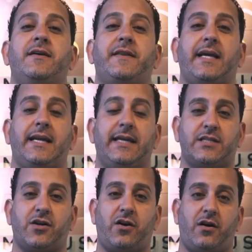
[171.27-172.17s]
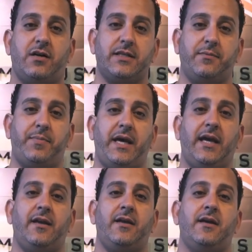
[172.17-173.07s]
that is causing
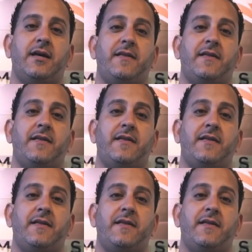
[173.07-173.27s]
pain,